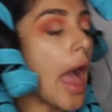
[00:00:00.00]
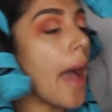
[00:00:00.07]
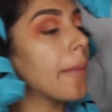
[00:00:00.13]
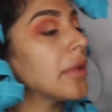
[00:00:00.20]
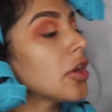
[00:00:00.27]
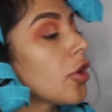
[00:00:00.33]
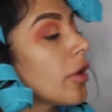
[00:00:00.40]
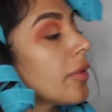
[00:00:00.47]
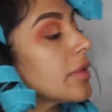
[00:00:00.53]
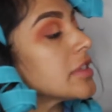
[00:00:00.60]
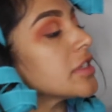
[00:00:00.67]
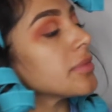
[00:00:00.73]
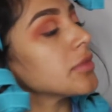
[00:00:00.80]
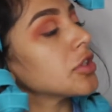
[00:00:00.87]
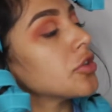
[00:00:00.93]
I'm gonna go in with
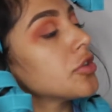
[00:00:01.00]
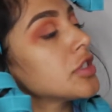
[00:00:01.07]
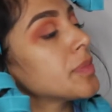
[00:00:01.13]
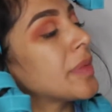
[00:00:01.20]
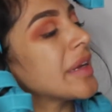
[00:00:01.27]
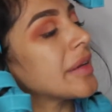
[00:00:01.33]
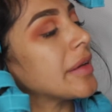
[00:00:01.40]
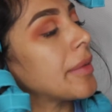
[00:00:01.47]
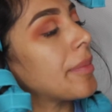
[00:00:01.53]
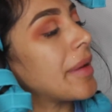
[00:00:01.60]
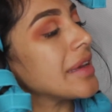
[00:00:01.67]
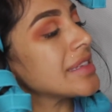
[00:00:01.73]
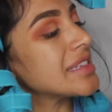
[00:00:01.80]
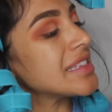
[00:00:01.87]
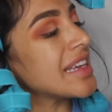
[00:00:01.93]
some loose pigment
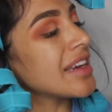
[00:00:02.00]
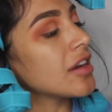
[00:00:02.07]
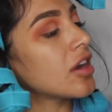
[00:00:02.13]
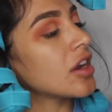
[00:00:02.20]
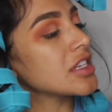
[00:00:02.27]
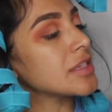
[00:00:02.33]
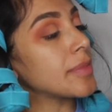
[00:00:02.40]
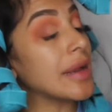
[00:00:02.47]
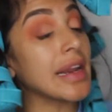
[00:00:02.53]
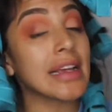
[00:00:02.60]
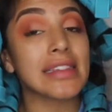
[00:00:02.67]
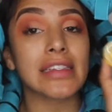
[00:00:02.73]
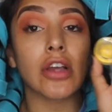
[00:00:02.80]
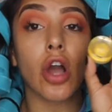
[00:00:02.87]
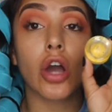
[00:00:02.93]
by Synn
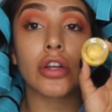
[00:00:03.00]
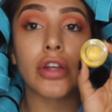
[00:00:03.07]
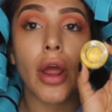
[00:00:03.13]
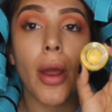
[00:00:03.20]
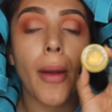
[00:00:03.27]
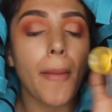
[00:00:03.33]
Cosmetics called